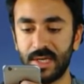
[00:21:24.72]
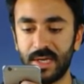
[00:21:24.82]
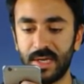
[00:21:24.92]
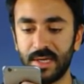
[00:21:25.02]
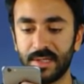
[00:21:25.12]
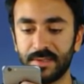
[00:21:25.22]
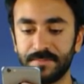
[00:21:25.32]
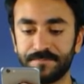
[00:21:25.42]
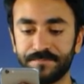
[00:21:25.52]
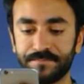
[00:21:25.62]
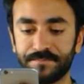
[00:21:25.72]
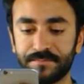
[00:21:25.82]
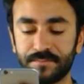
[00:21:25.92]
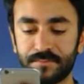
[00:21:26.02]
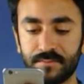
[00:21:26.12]
We just actually
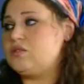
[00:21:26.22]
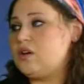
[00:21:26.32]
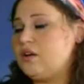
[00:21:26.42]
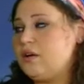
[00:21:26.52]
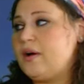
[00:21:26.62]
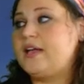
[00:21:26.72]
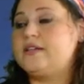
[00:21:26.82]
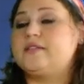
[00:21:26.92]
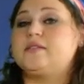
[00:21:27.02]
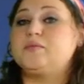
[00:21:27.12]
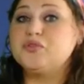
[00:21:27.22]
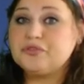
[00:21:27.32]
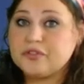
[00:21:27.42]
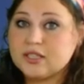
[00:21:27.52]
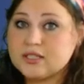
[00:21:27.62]
recently, not too long ago, added some new
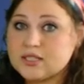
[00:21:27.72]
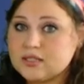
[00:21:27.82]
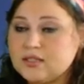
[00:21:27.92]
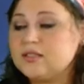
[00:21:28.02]
fonts.